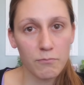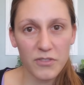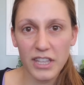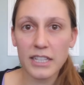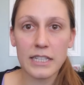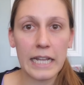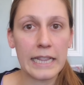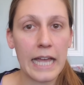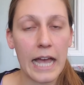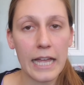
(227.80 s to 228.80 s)
Things like
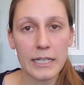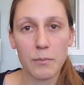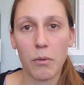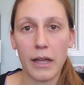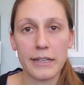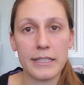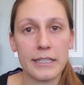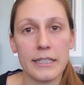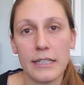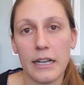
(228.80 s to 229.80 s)
that,
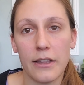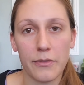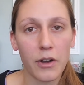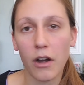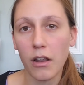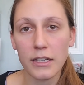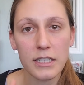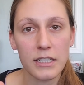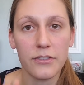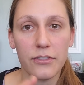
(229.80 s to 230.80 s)
but there are lots
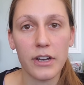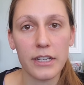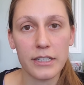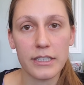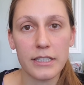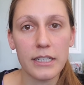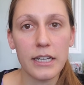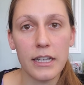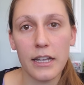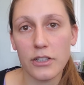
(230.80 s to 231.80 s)
of different
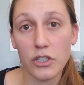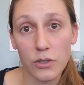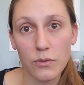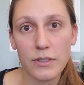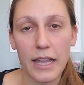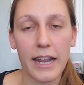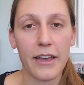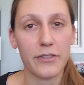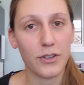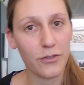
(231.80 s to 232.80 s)
shoes that
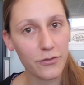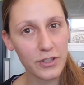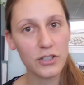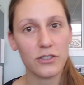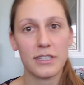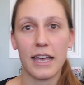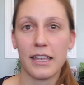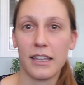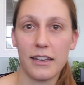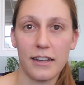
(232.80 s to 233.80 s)
have different features
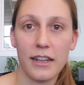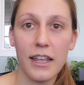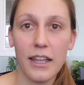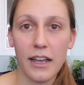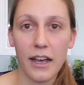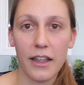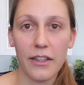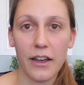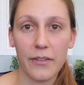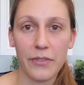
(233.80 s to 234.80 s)

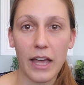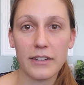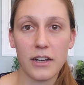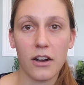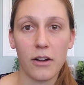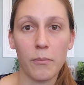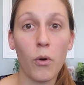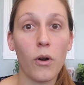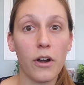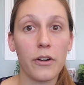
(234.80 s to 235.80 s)
that are
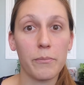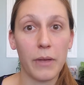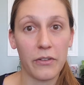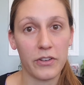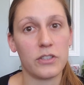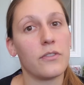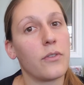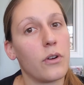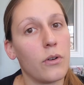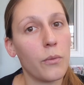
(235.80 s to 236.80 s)
more beneficial
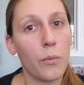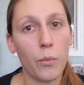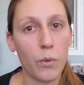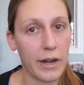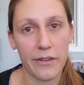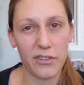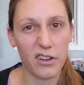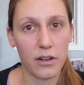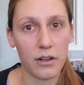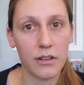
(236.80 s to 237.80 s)
for
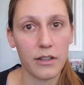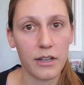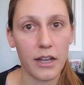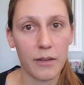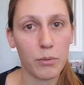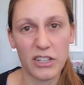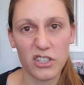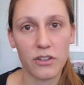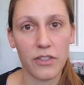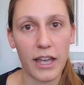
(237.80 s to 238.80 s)
whatever
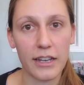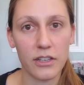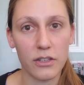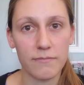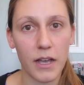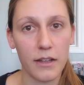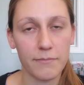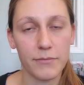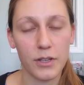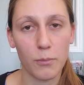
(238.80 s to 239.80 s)
pressure that
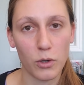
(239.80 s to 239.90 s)
you're more